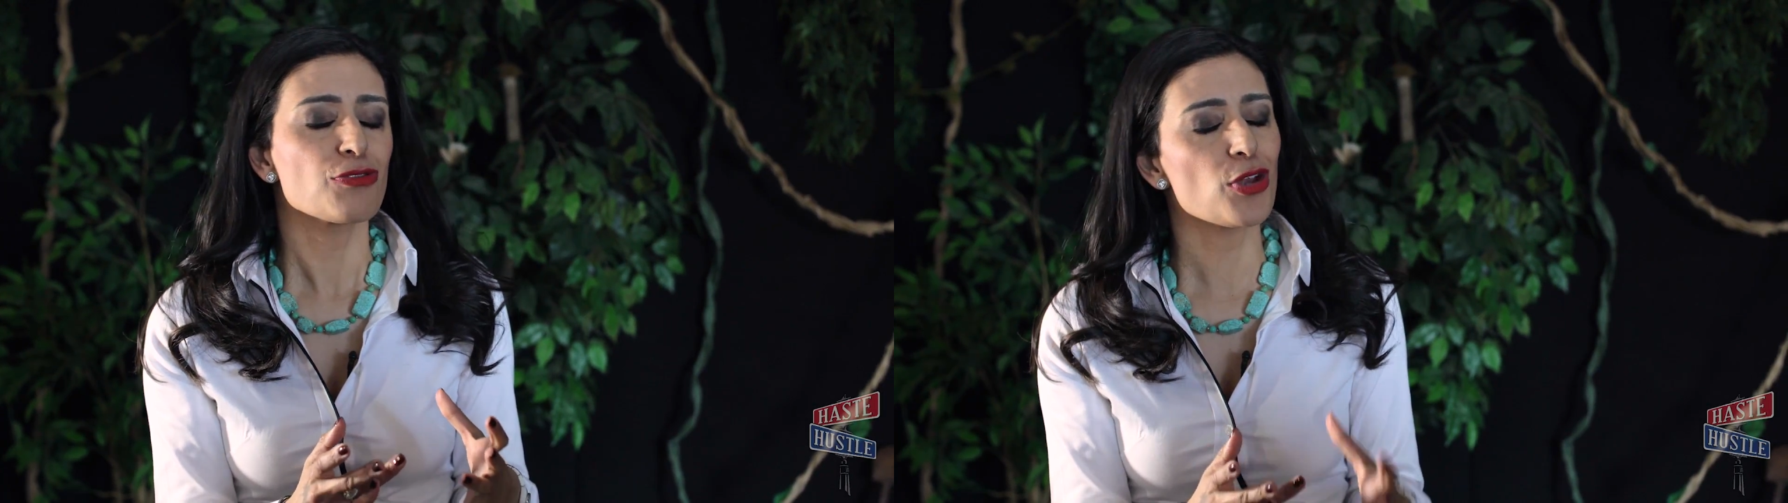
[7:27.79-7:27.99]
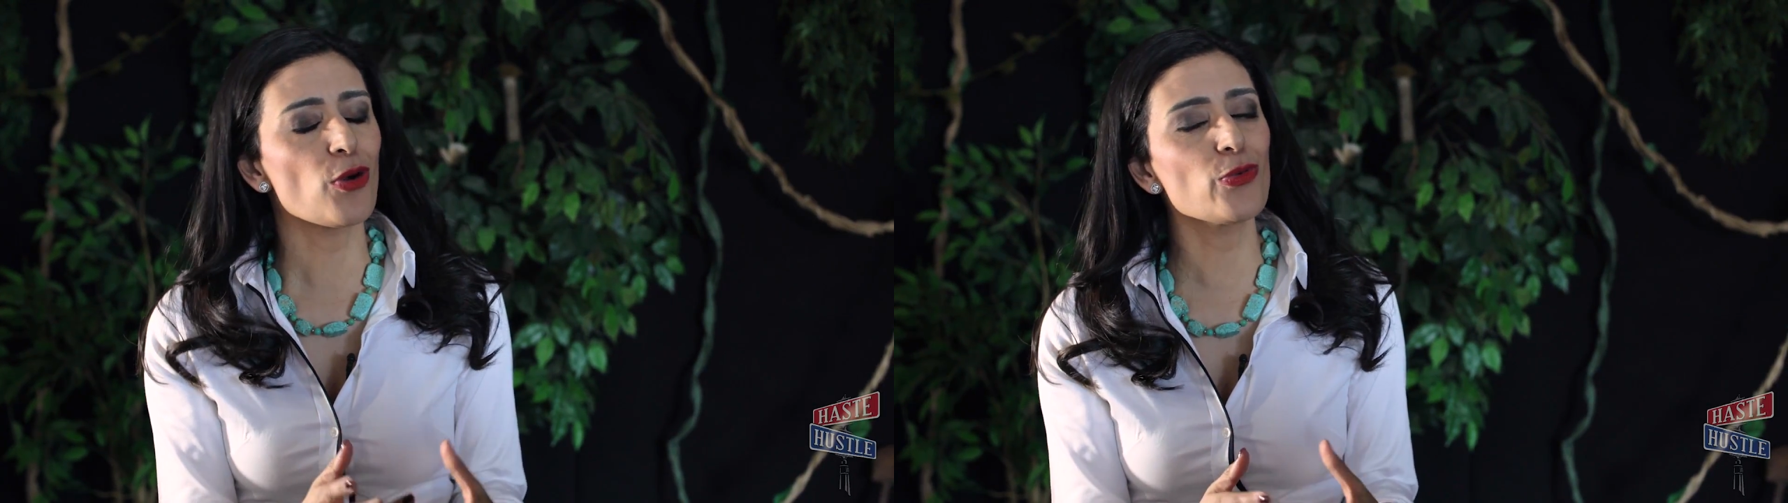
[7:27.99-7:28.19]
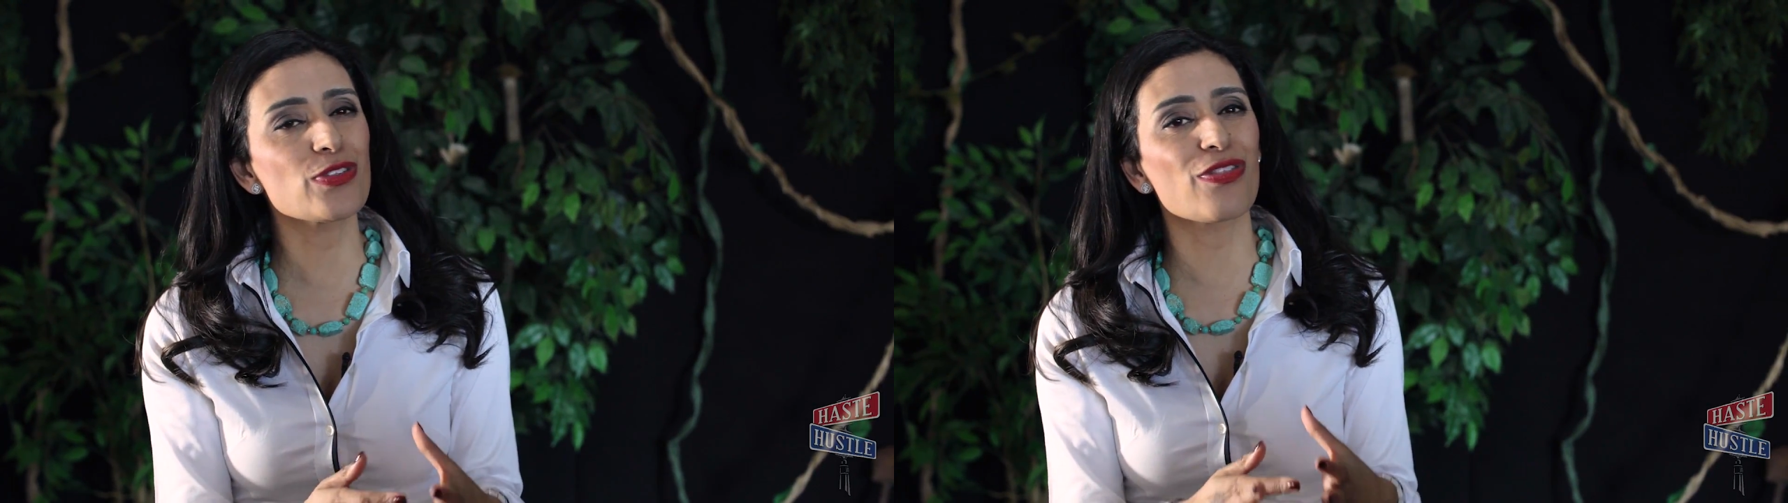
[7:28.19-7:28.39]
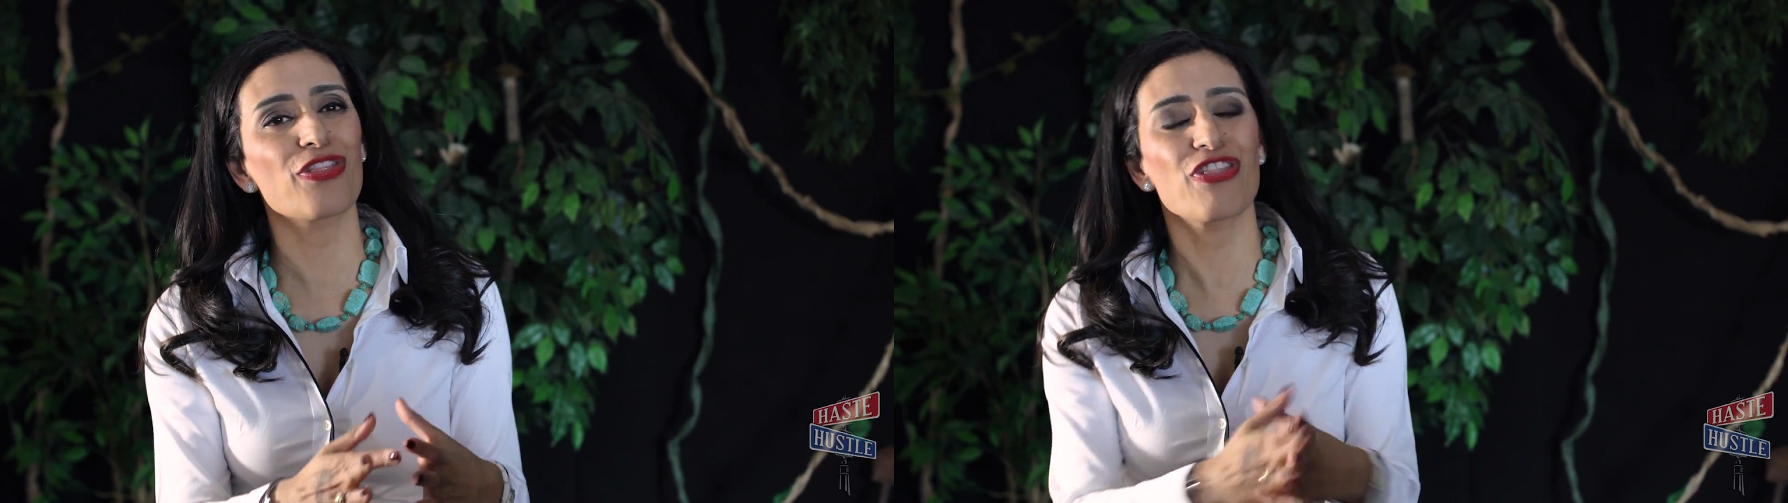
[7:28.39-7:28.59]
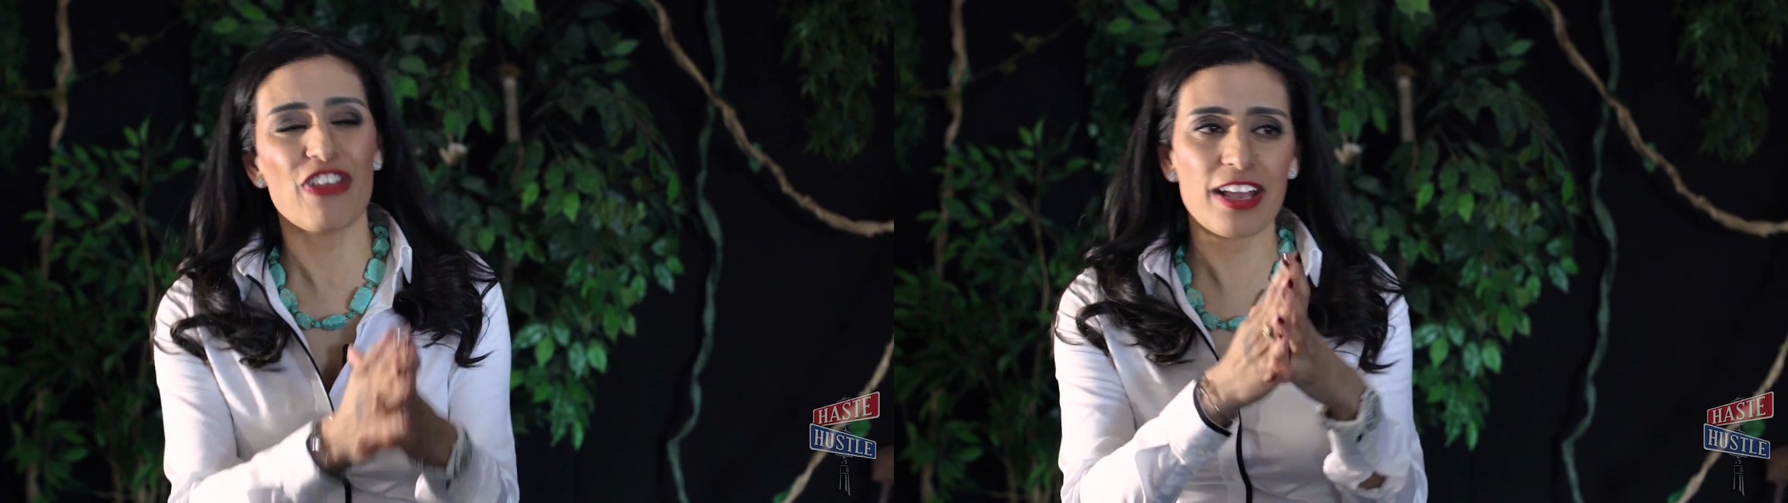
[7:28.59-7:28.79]
don't
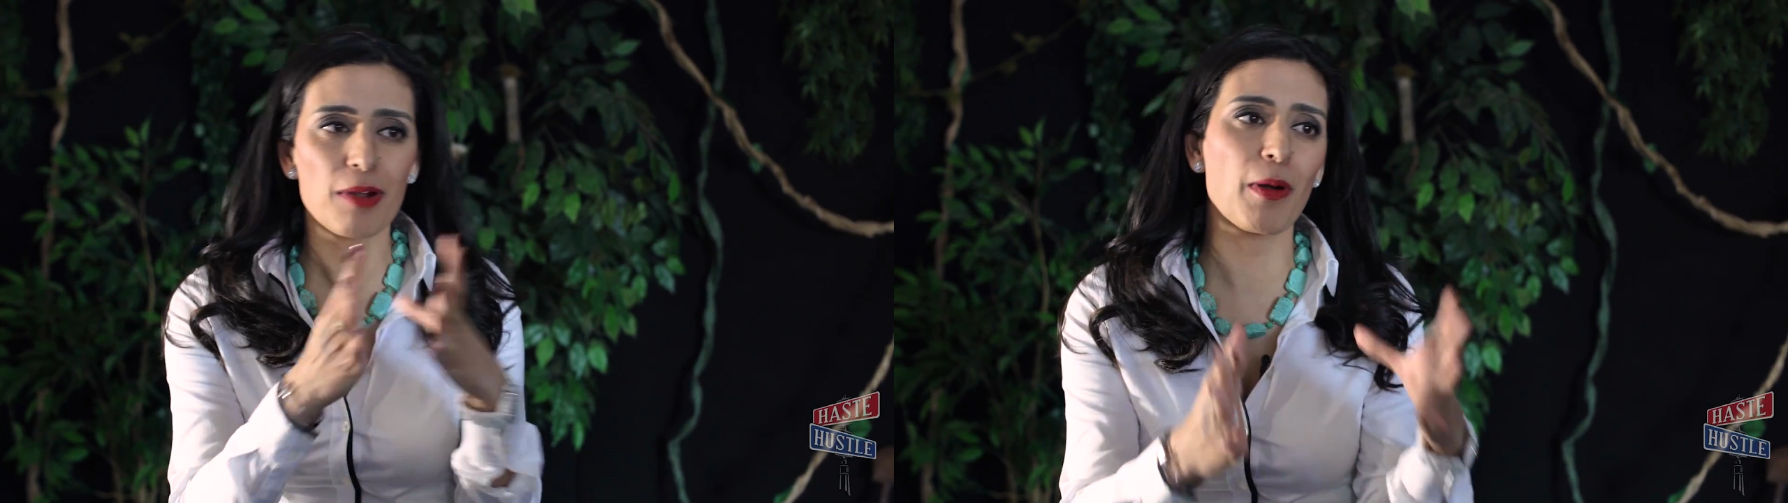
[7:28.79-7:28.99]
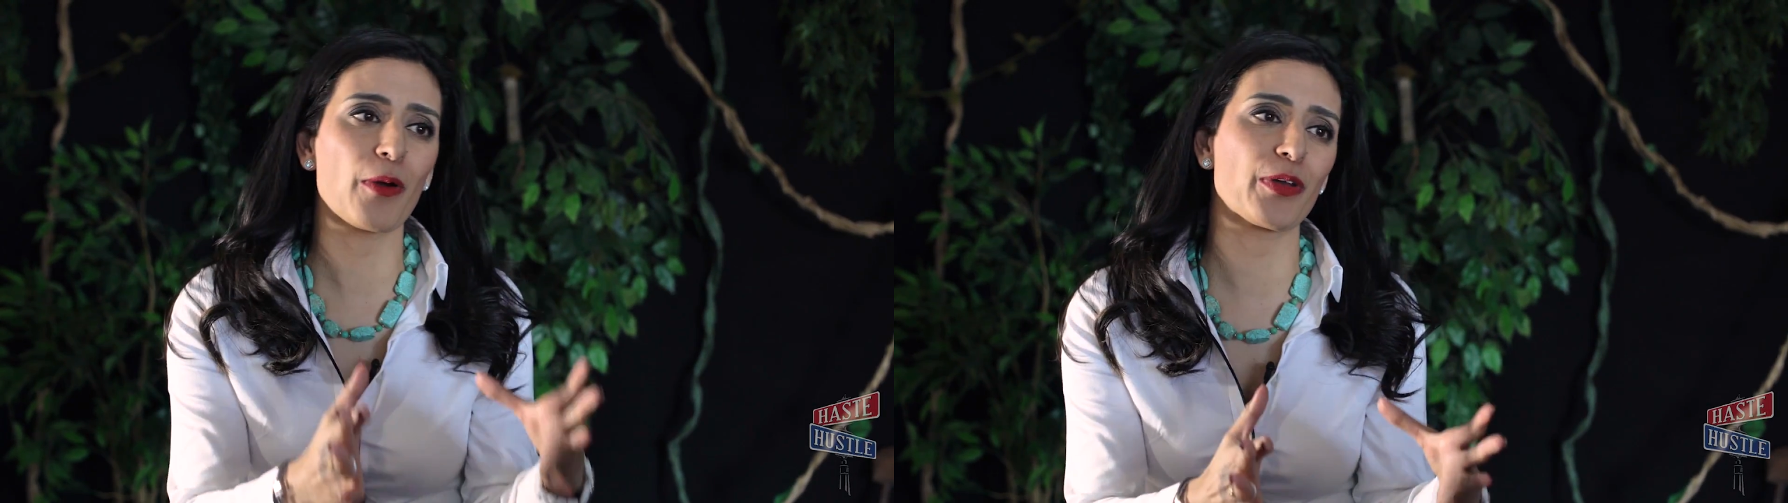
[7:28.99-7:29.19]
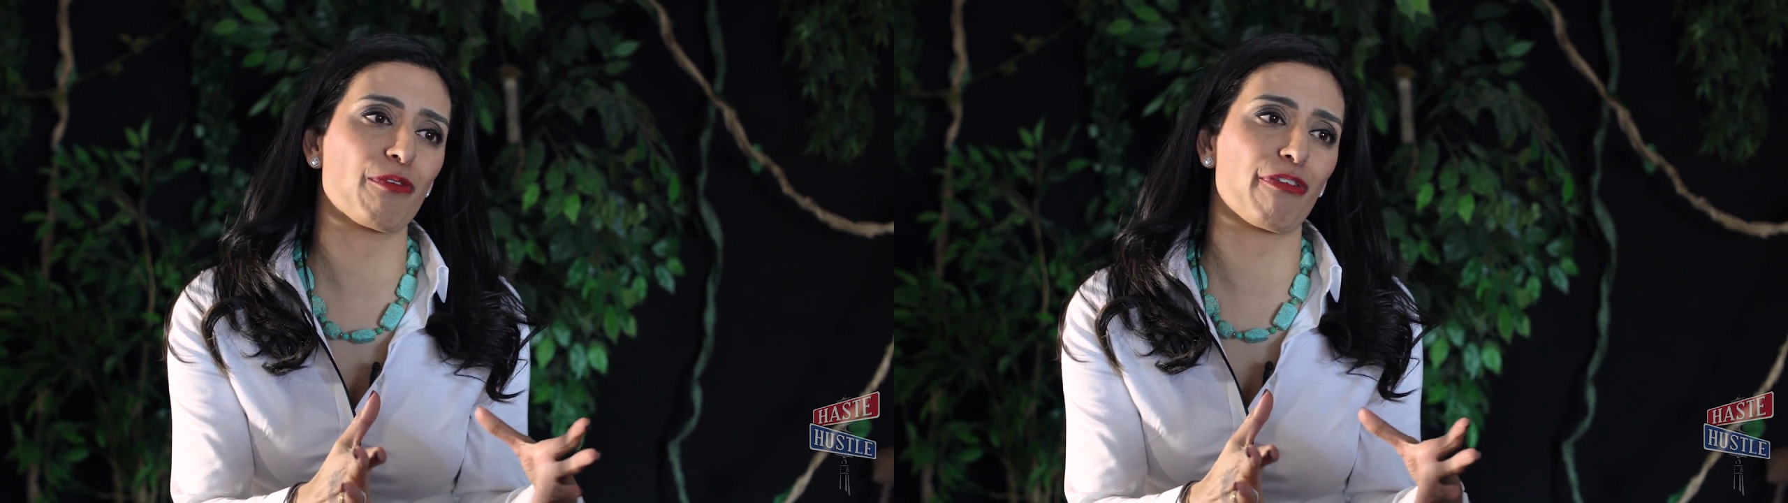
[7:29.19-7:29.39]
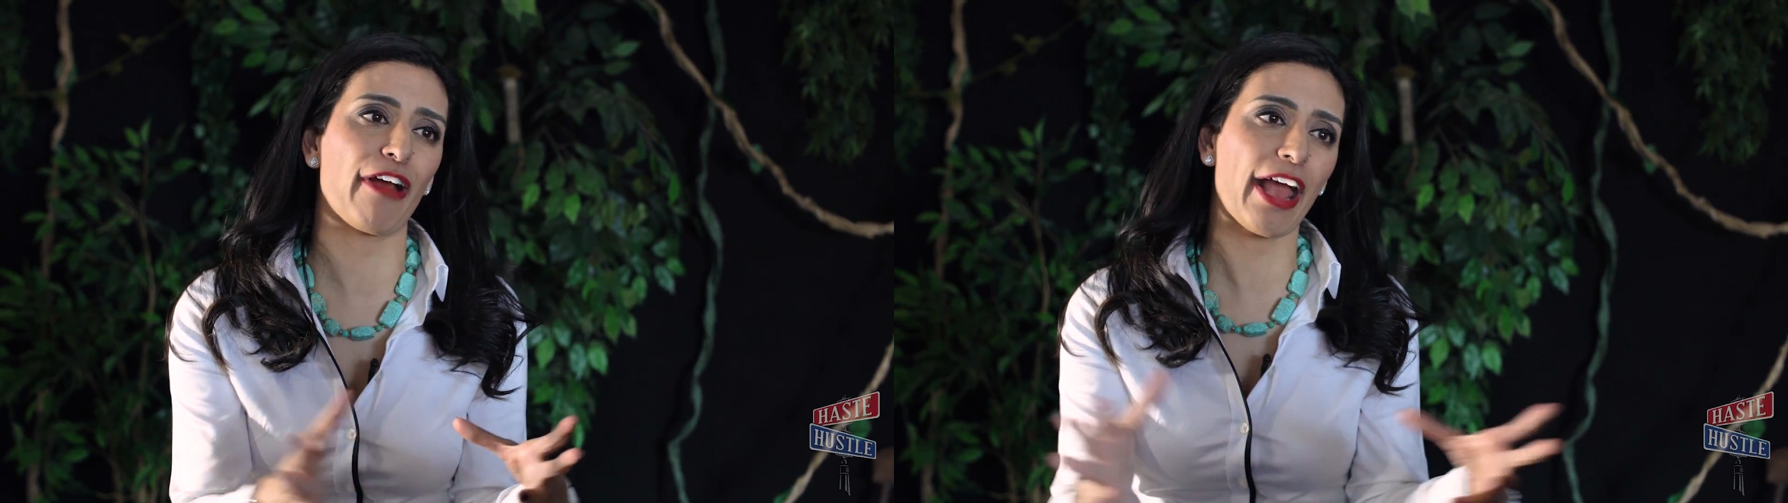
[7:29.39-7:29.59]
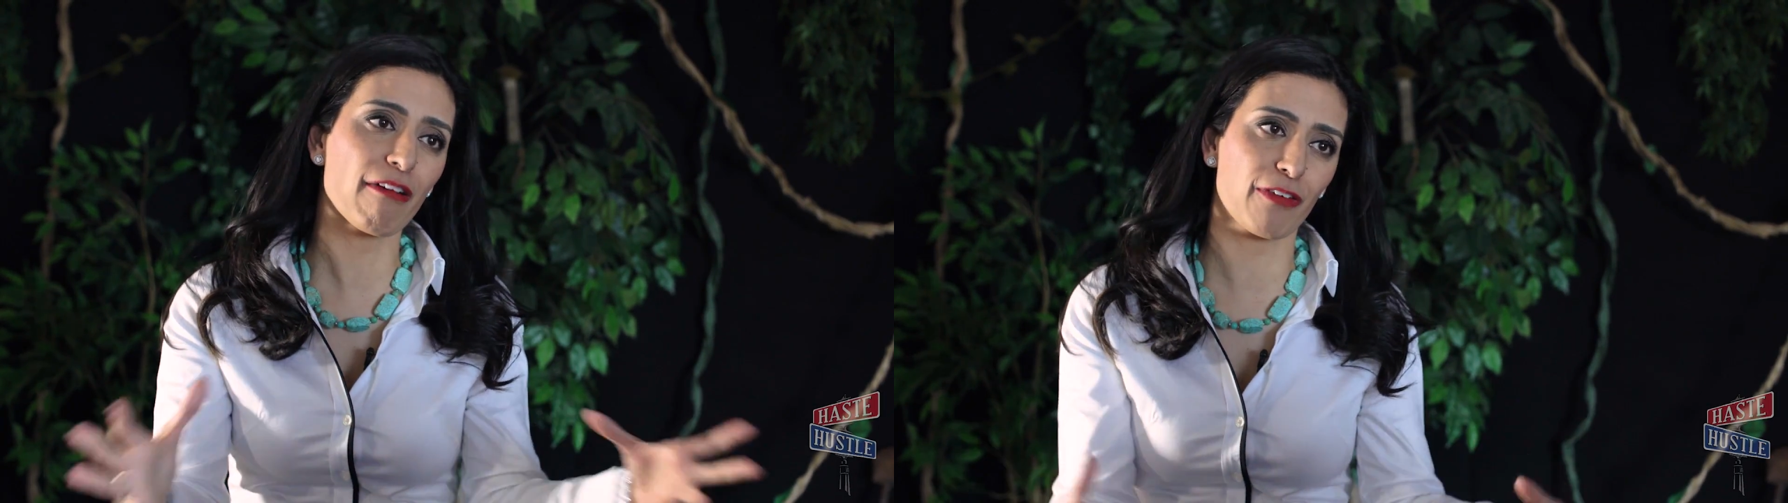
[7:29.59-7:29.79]
think about it
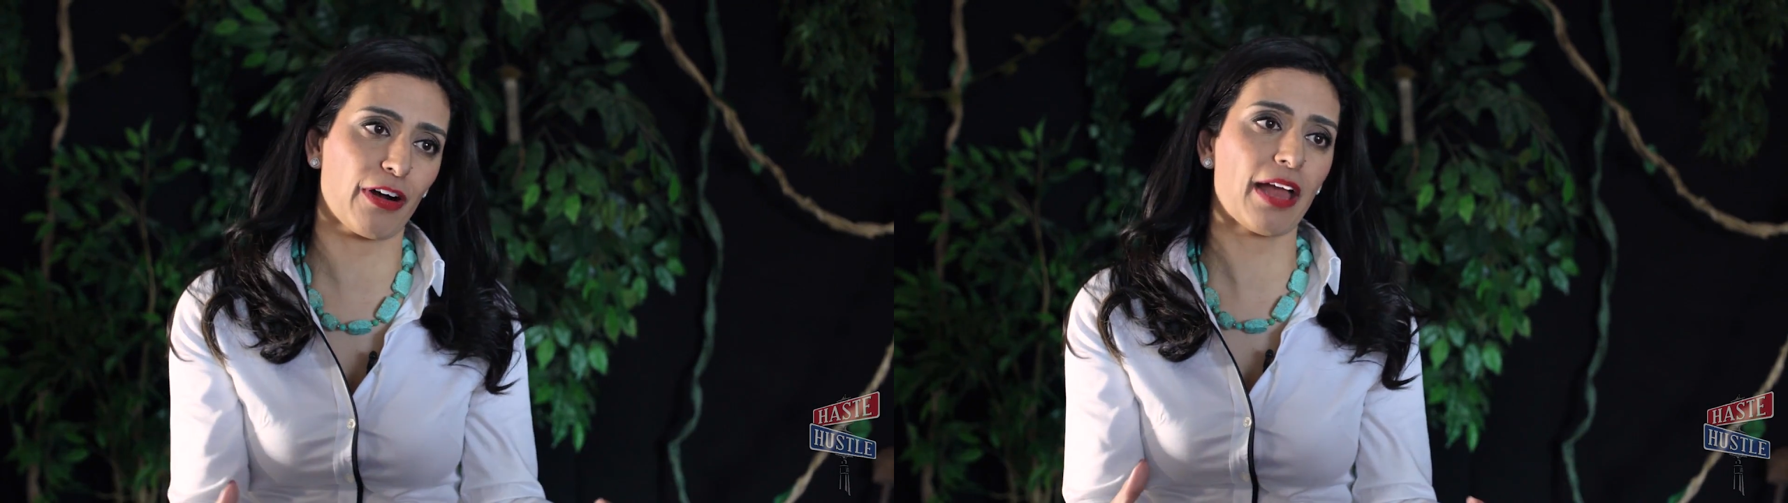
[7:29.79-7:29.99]
forever.